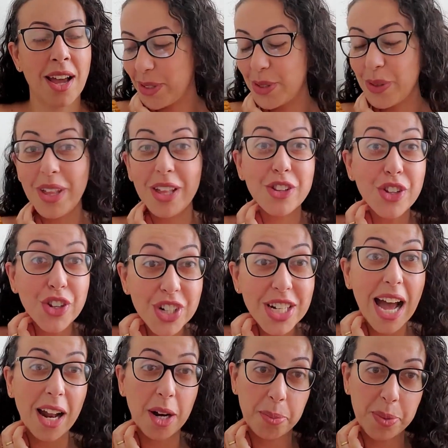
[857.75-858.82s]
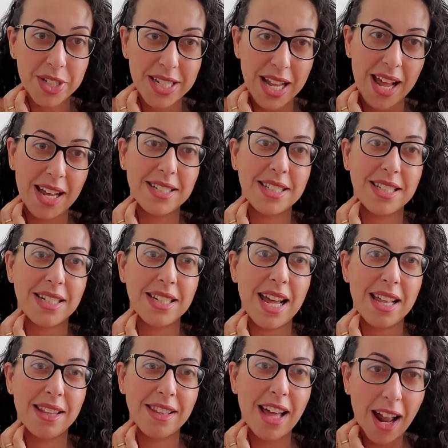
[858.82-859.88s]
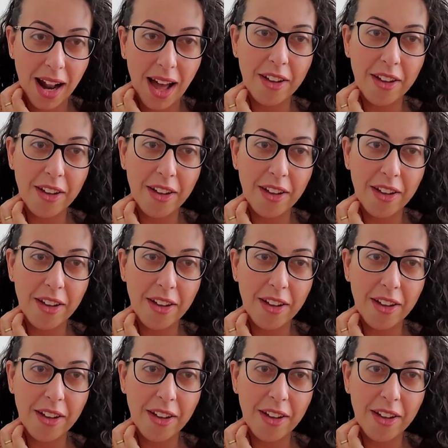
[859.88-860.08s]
So they learn how to present, and that